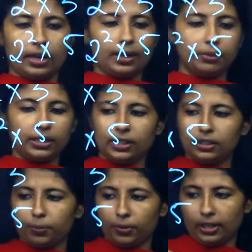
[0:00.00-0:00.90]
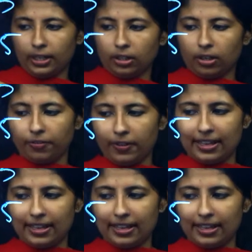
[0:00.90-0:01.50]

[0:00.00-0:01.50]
I am taking the product of